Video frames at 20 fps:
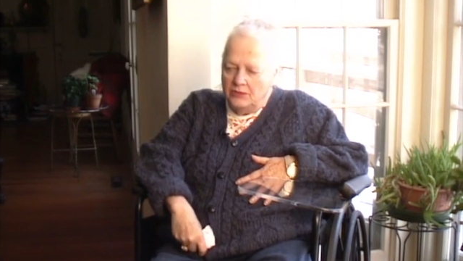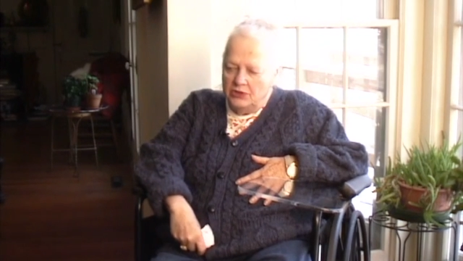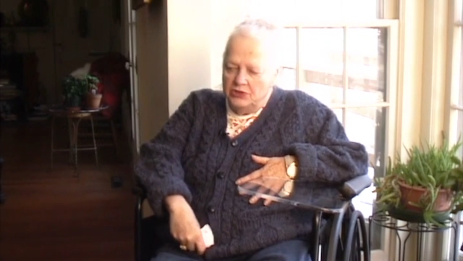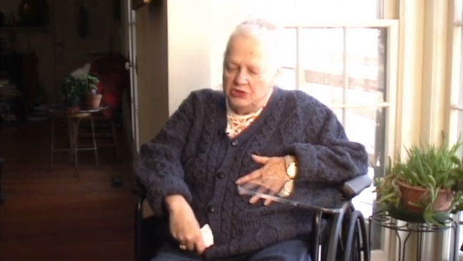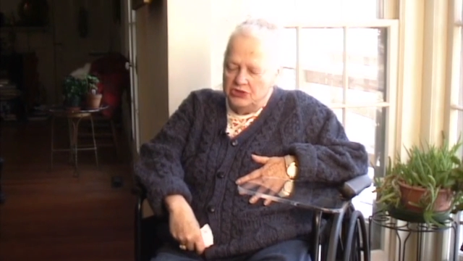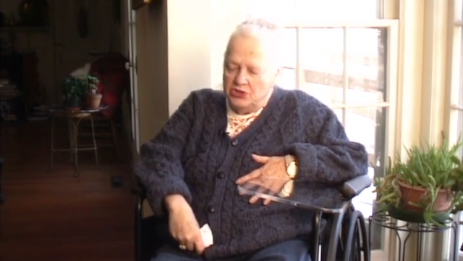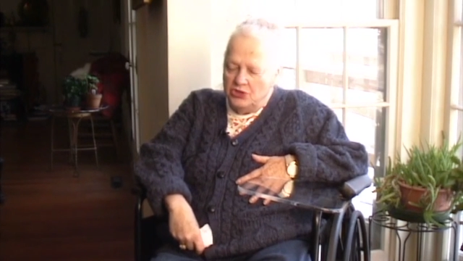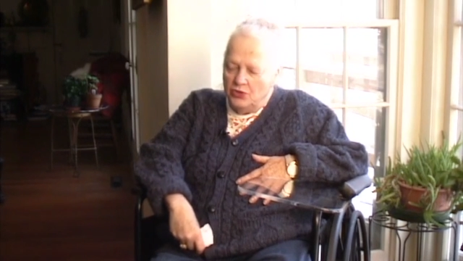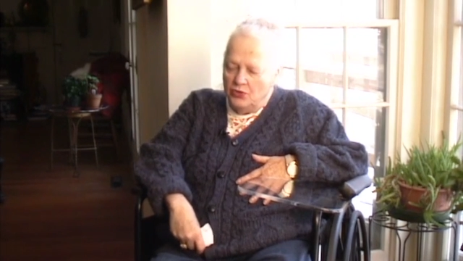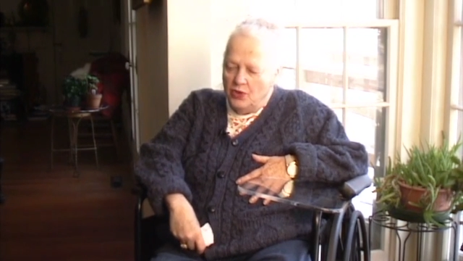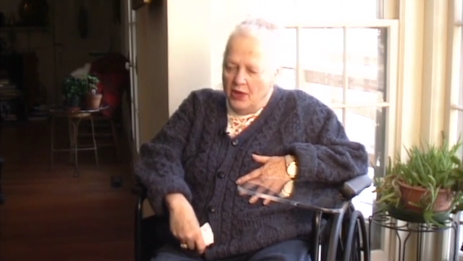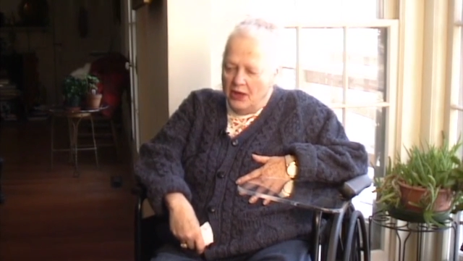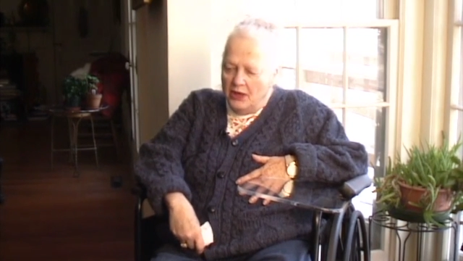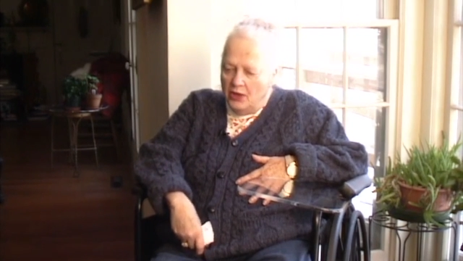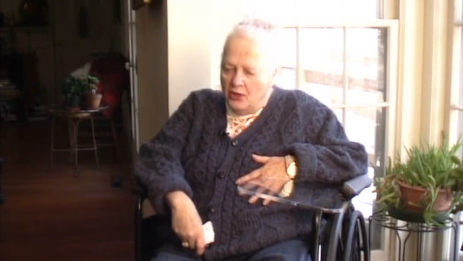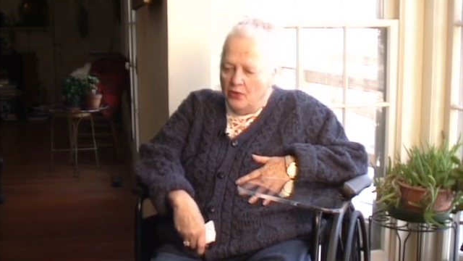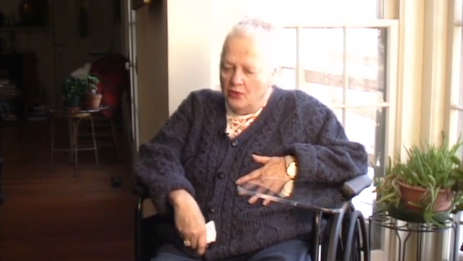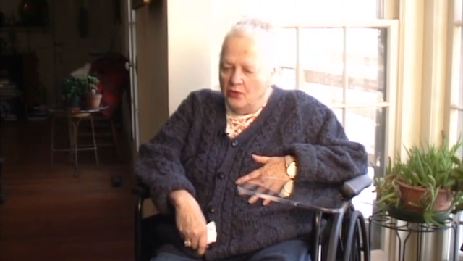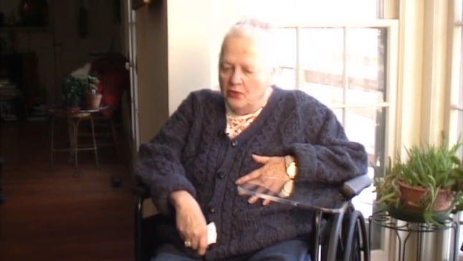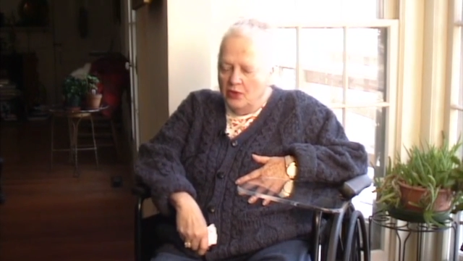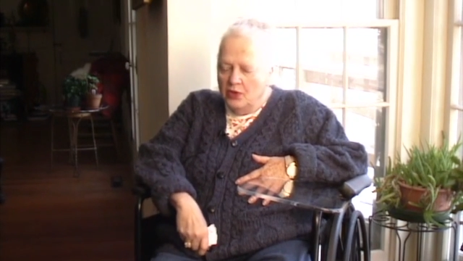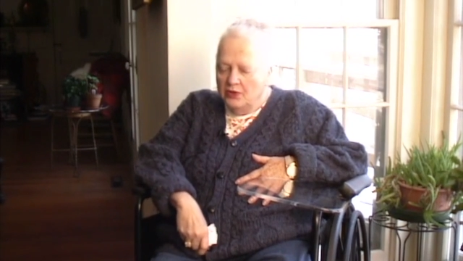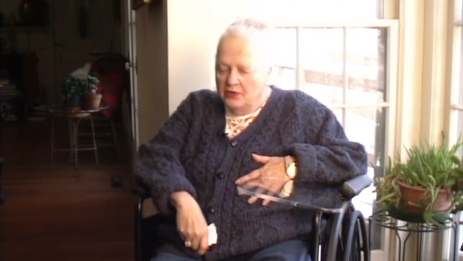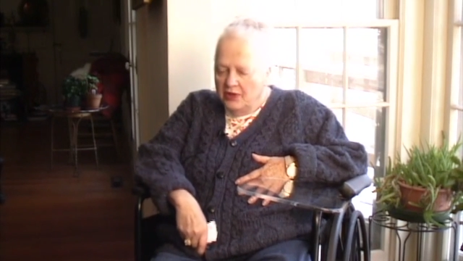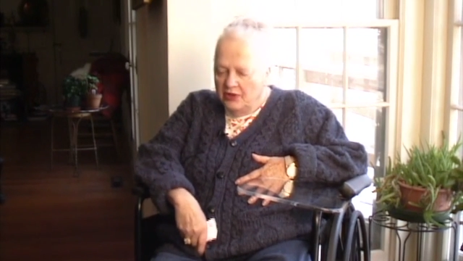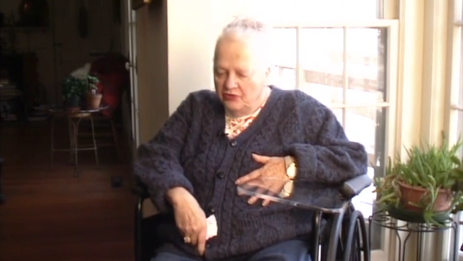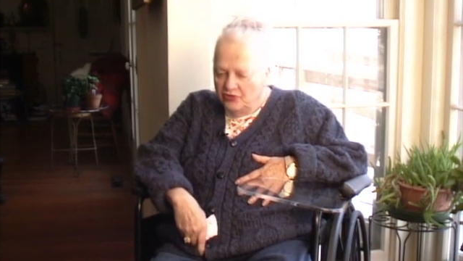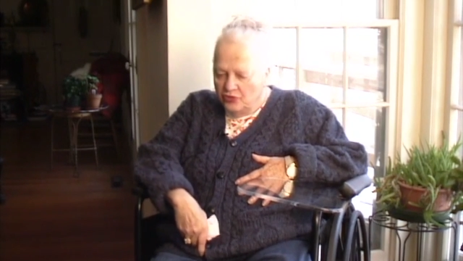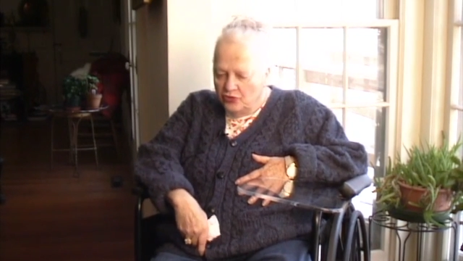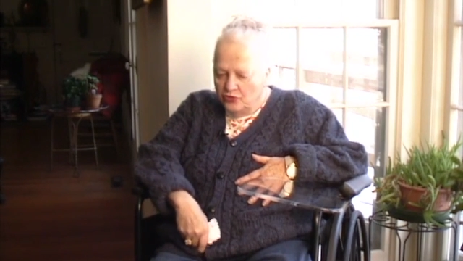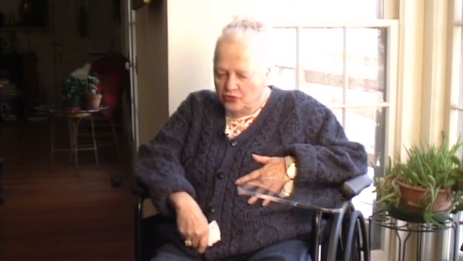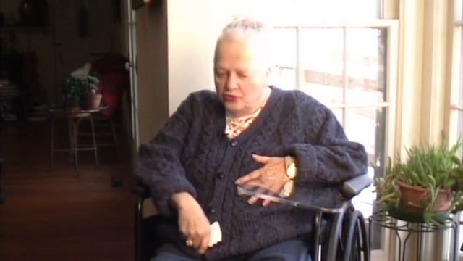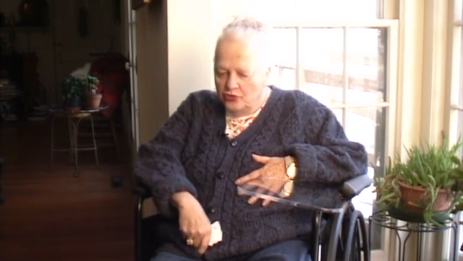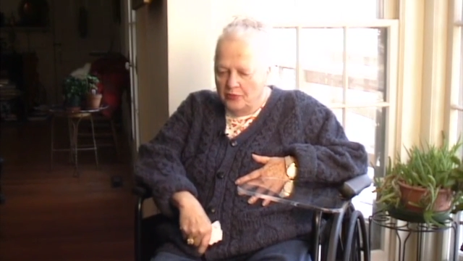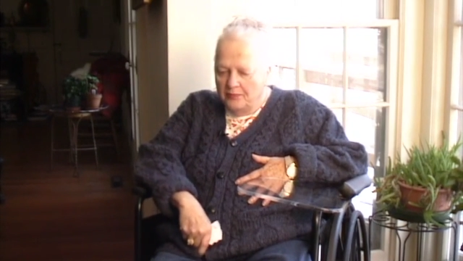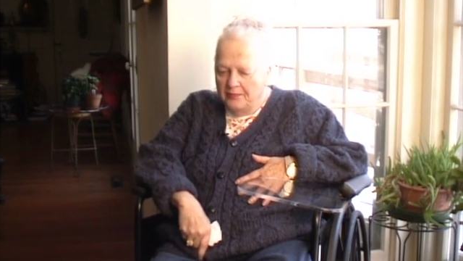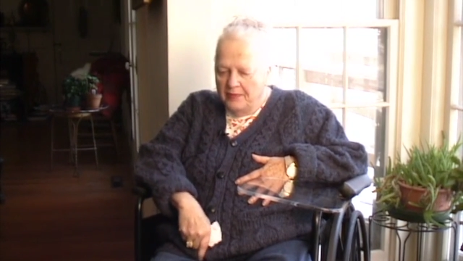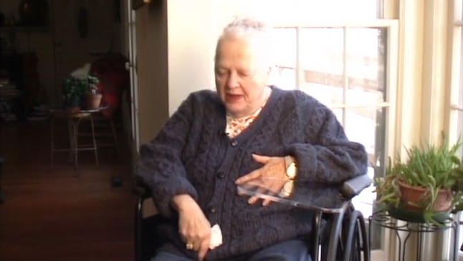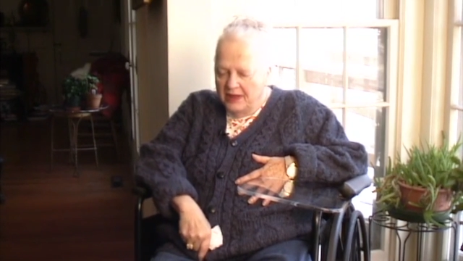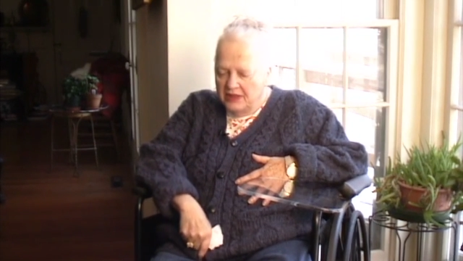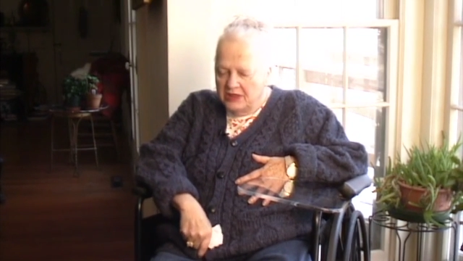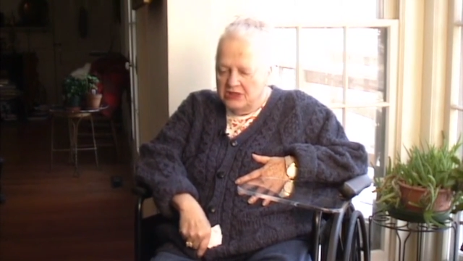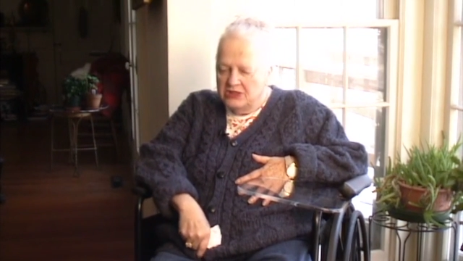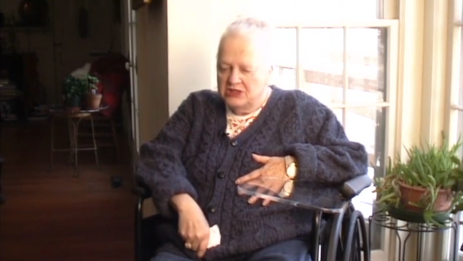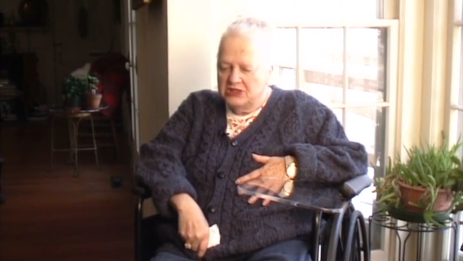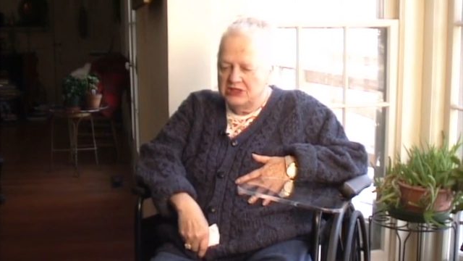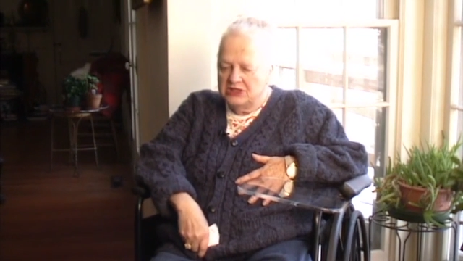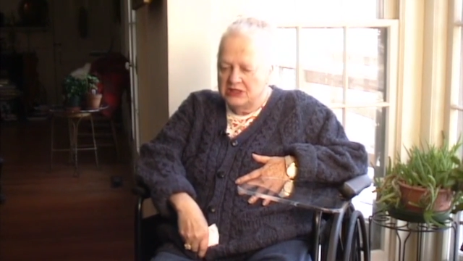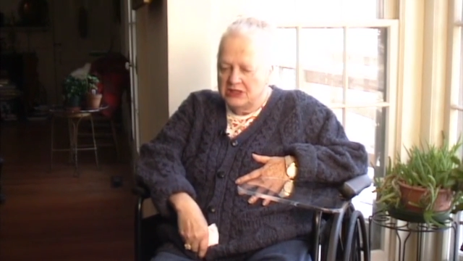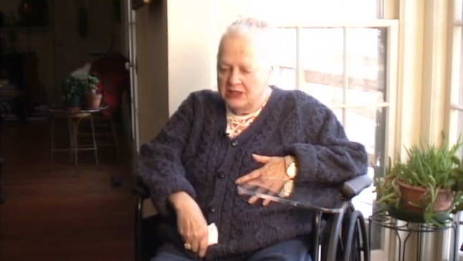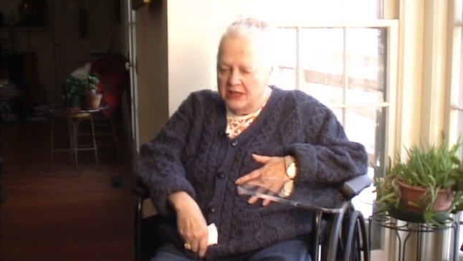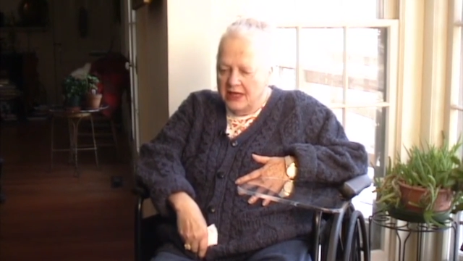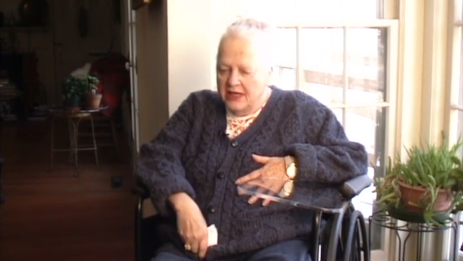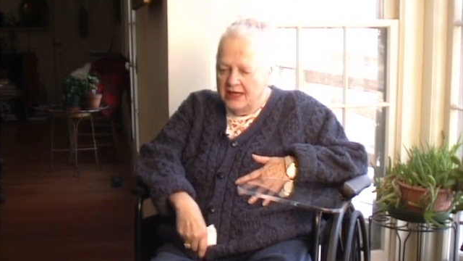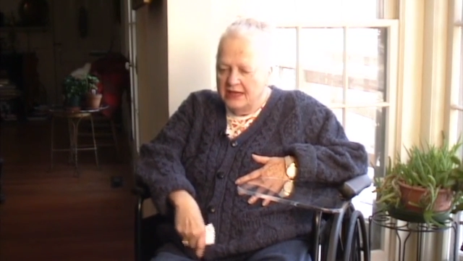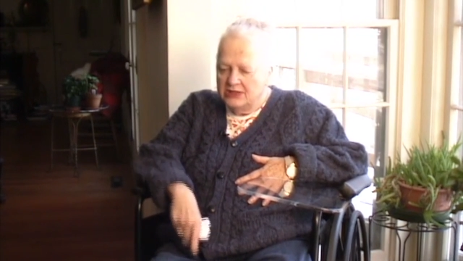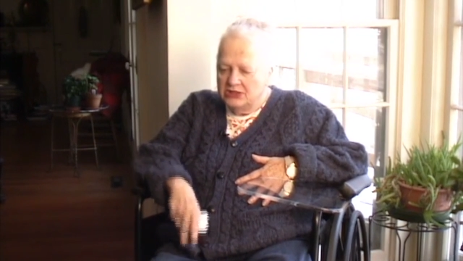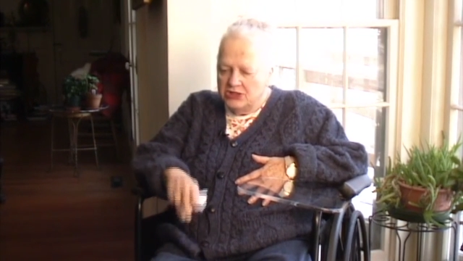so I know they threw some mattresses in there,